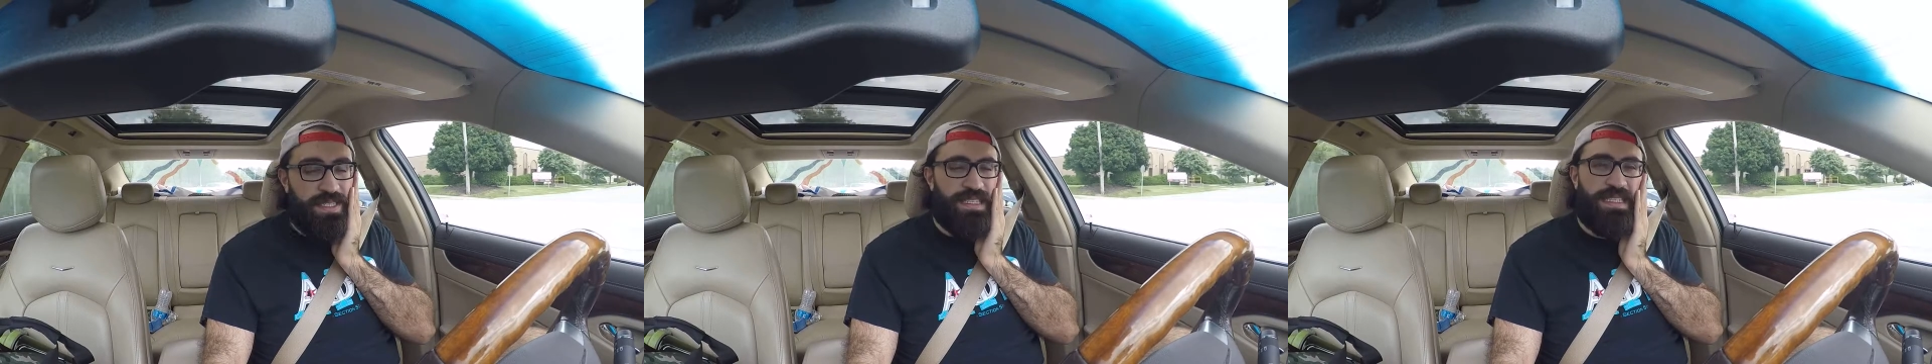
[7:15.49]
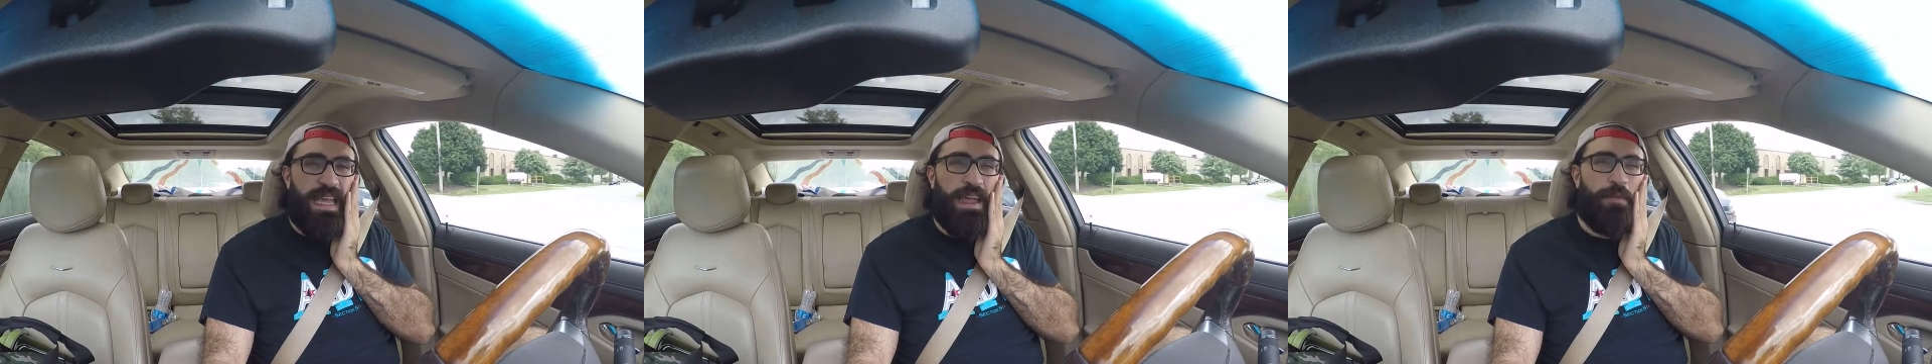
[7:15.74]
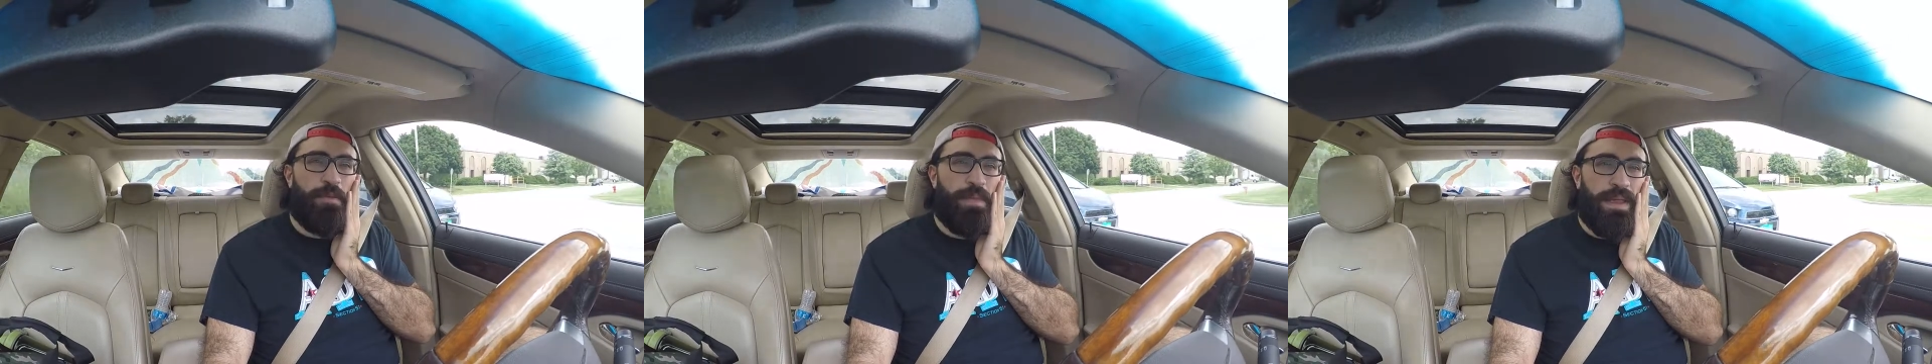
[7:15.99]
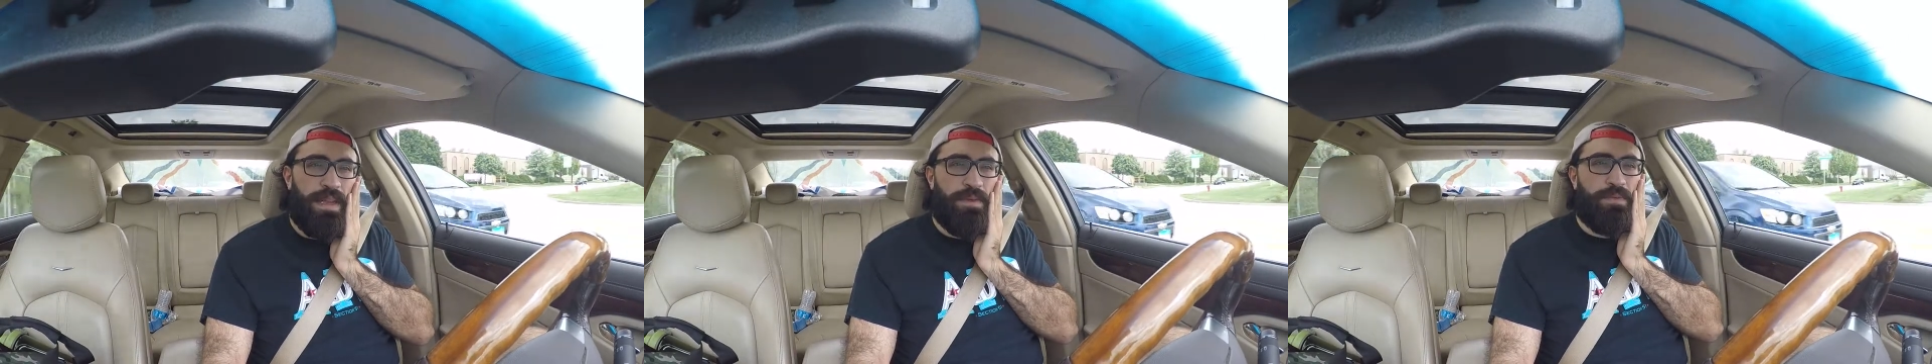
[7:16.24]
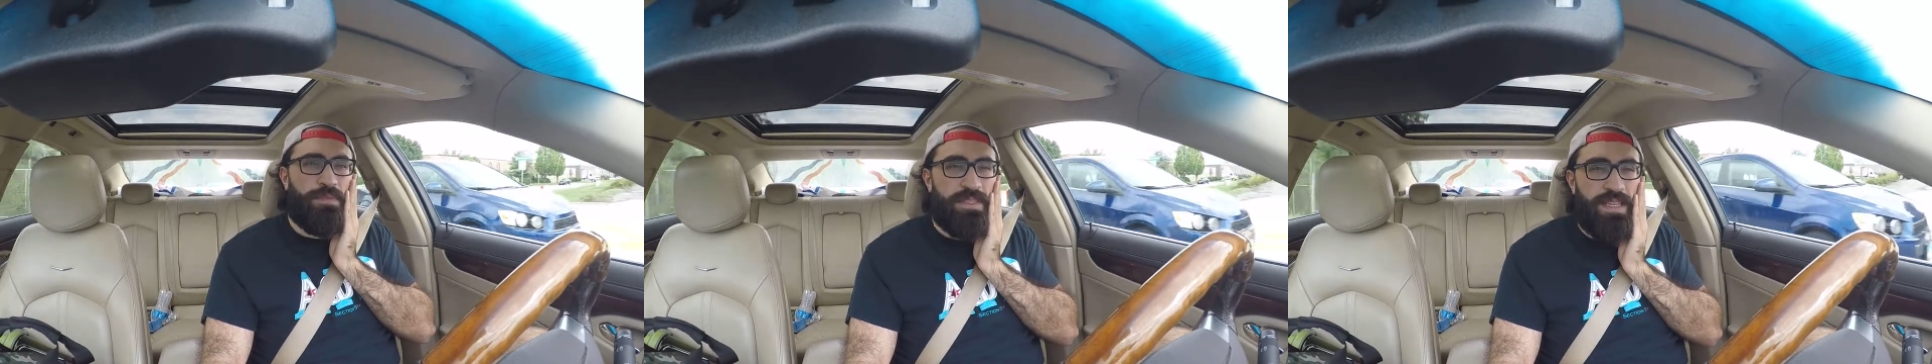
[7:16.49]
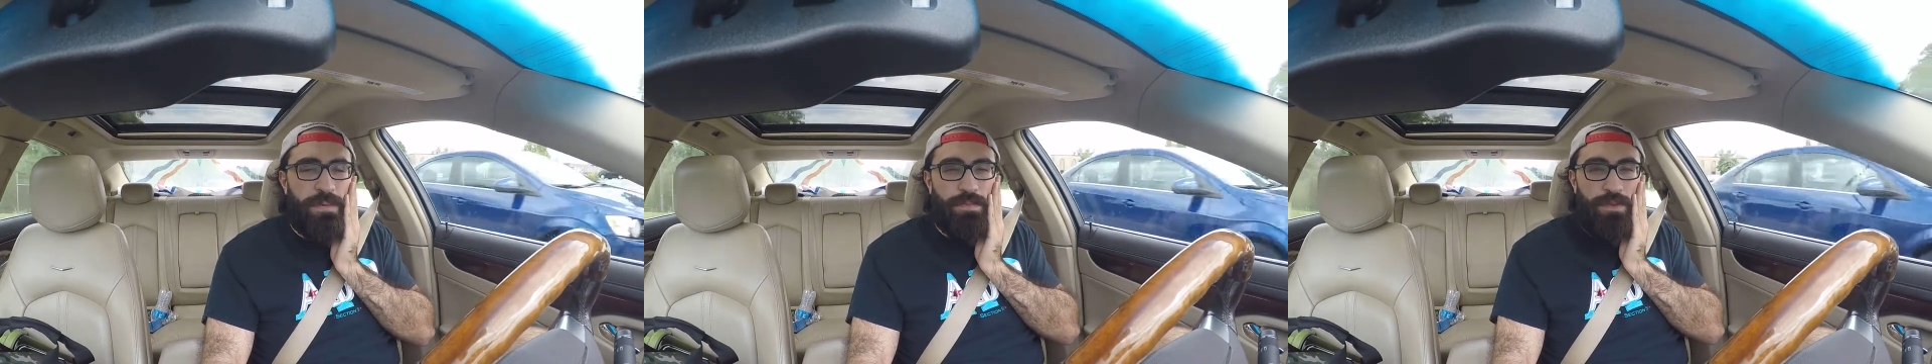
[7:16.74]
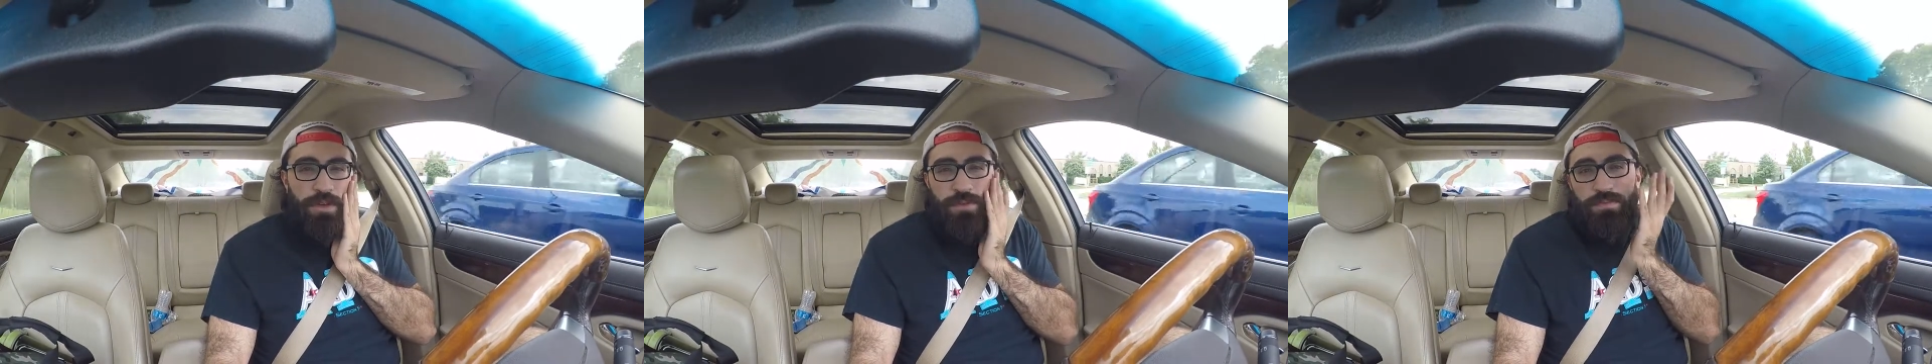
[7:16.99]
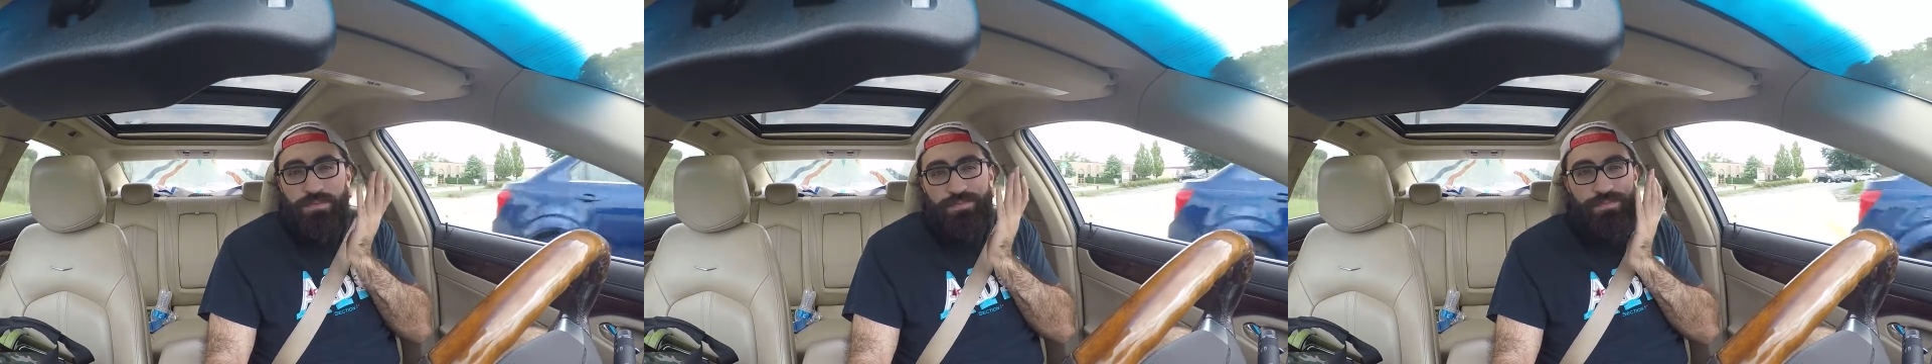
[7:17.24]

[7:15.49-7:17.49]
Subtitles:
in Skyrim, and in RuneScape you don't.